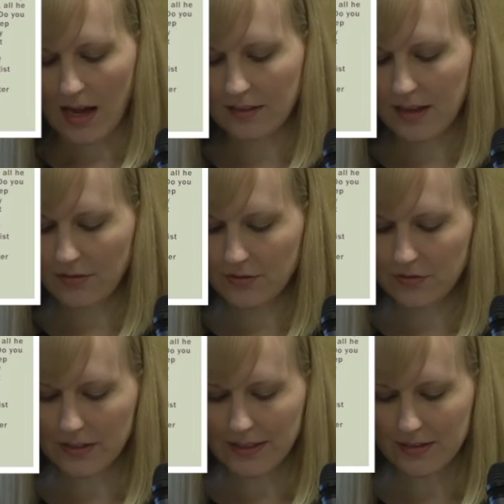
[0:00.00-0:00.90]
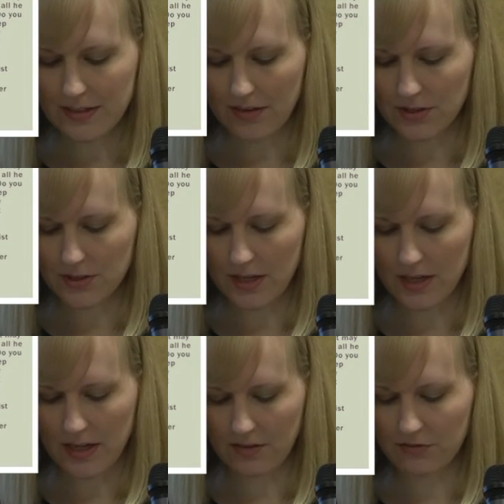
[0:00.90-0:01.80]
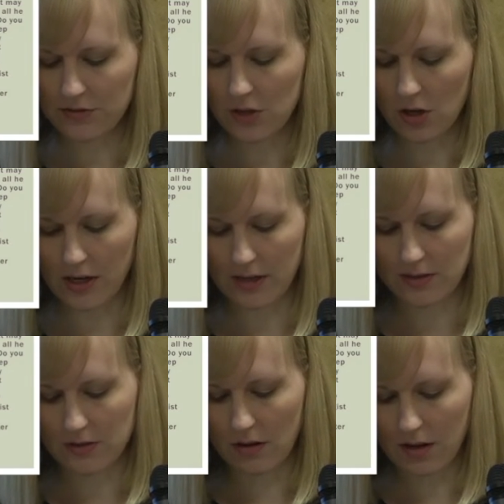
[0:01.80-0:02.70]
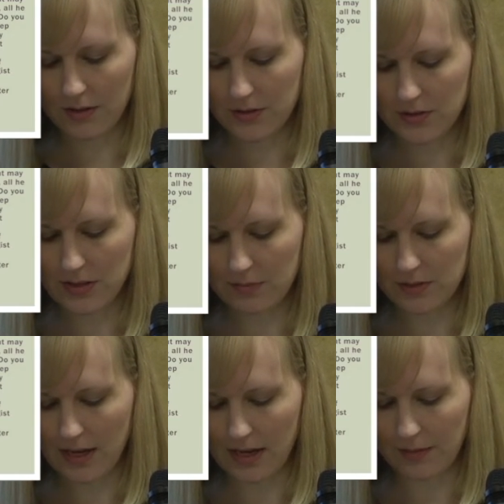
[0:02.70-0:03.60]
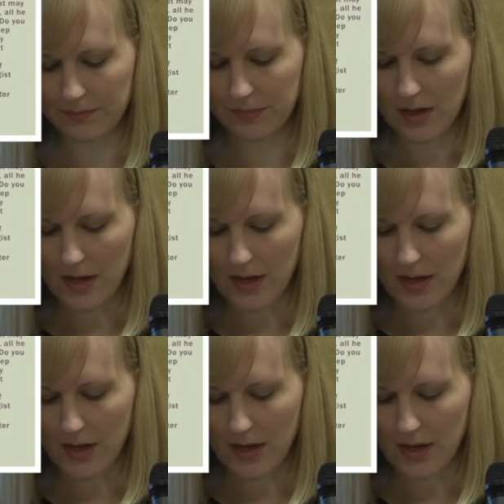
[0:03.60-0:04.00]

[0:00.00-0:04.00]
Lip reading: I left feeling devastated and furious all at the same time.